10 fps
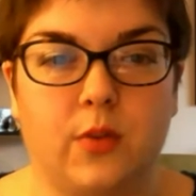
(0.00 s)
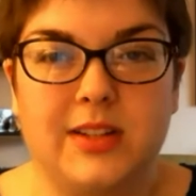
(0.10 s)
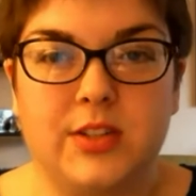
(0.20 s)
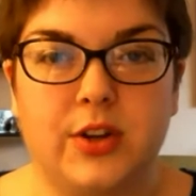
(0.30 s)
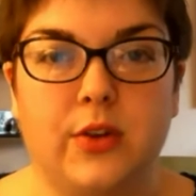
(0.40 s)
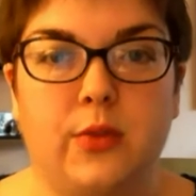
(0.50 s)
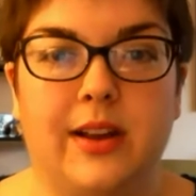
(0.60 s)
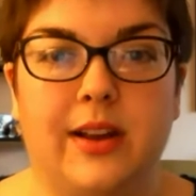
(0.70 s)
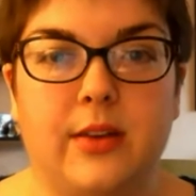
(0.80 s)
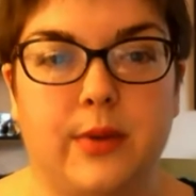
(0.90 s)
what's good,
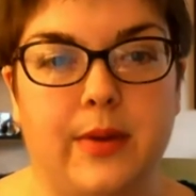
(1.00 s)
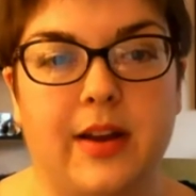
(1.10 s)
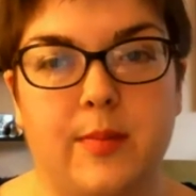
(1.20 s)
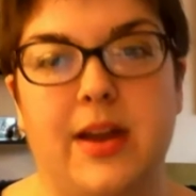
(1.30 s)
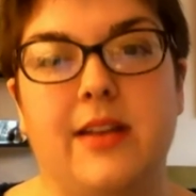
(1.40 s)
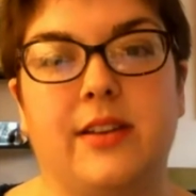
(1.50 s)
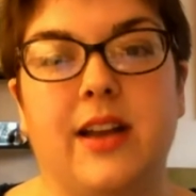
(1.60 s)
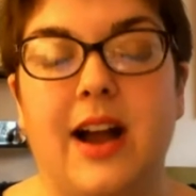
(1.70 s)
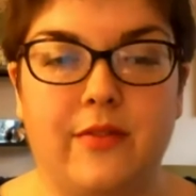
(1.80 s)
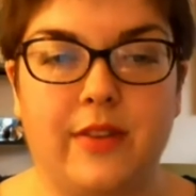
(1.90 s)
what can we
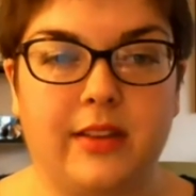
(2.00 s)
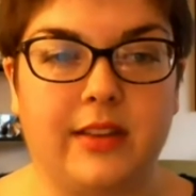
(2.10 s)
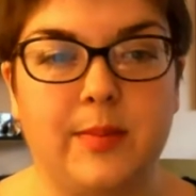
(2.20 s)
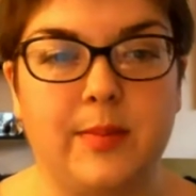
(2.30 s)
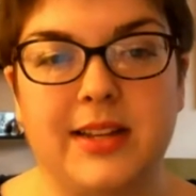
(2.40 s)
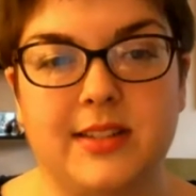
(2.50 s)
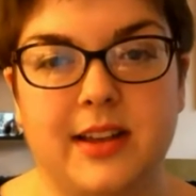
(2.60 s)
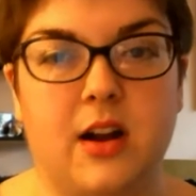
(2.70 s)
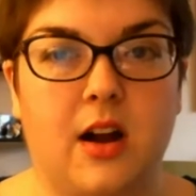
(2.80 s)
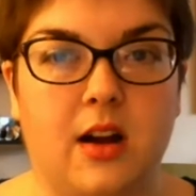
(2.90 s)
recommend confidently based
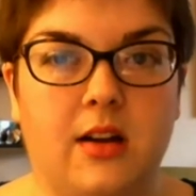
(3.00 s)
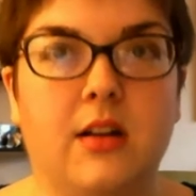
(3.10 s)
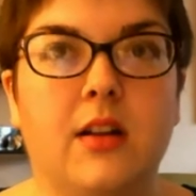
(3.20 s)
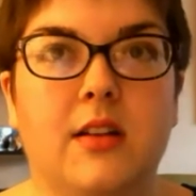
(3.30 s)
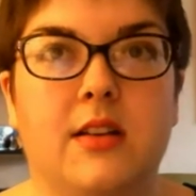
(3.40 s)
on our